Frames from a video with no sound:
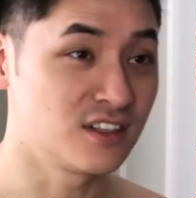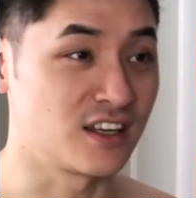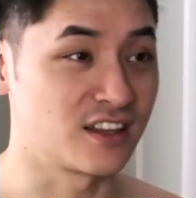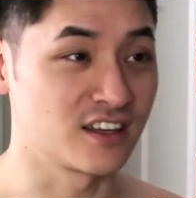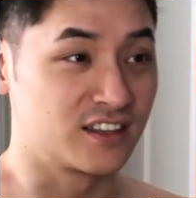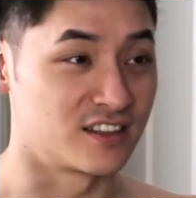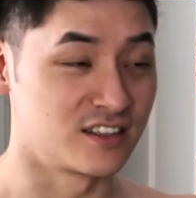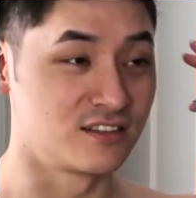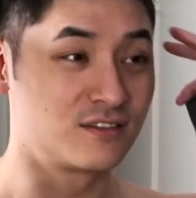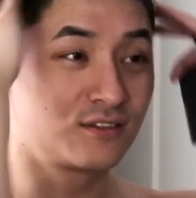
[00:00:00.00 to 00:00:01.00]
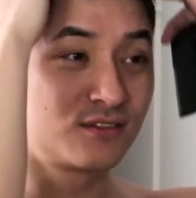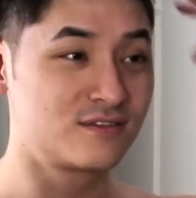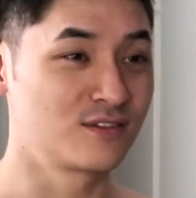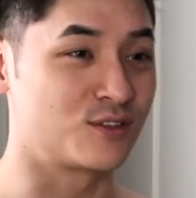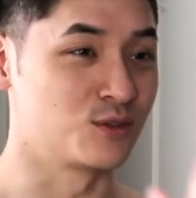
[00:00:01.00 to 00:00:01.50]
I think I did
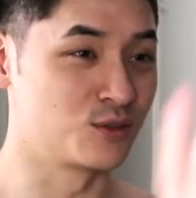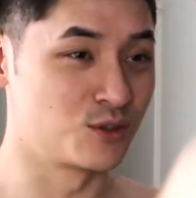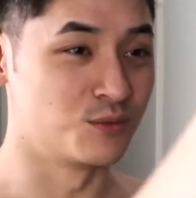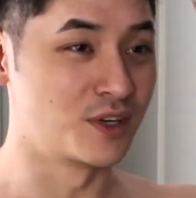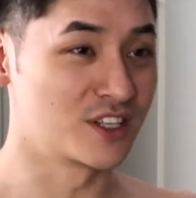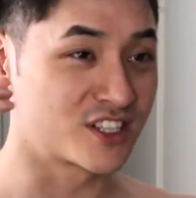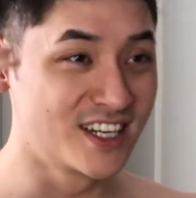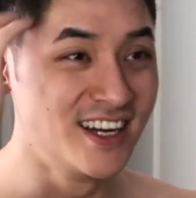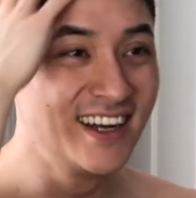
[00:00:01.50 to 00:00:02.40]
do too much.